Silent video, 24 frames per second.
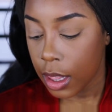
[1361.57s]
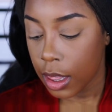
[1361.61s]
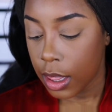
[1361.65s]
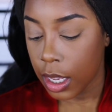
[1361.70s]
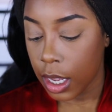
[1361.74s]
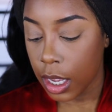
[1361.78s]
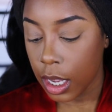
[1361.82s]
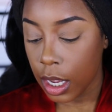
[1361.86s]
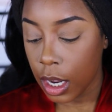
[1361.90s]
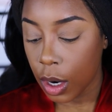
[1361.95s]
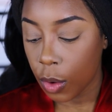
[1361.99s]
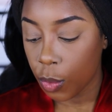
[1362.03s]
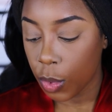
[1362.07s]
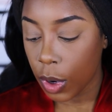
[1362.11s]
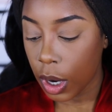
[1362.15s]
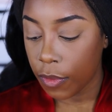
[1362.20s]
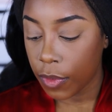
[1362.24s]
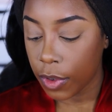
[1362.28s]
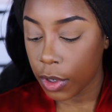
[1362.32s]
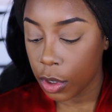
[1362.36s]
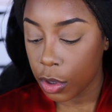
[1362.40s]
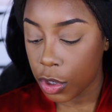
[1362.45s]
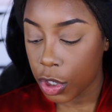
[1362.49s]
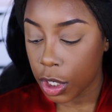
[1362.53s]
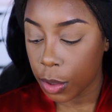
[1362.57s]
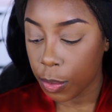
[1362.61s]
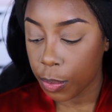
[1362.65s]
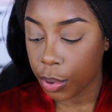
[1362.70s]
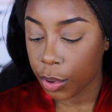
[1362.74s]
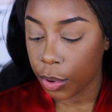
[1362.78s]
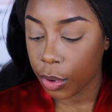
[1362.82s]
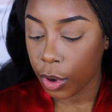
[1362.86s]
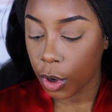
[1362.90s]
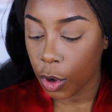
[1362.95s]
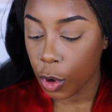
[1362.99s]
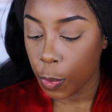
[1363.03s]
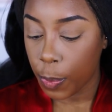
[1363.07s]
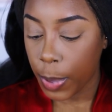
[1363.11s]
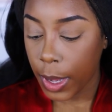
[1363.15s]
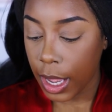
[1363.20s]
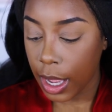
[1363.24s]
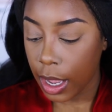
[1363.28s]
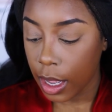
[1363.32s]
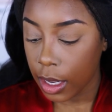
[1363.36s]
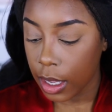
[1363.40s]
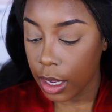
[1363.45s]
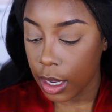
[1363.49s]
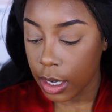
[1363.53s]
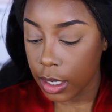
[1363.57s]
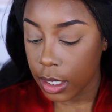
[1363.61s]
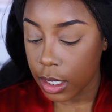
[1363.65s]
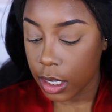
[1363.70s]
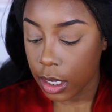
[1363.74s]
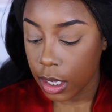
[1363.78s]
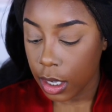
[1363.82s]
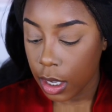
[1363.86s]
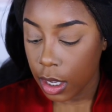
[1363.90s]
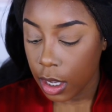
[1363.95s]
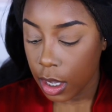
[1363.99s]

the Revolution Pro palette.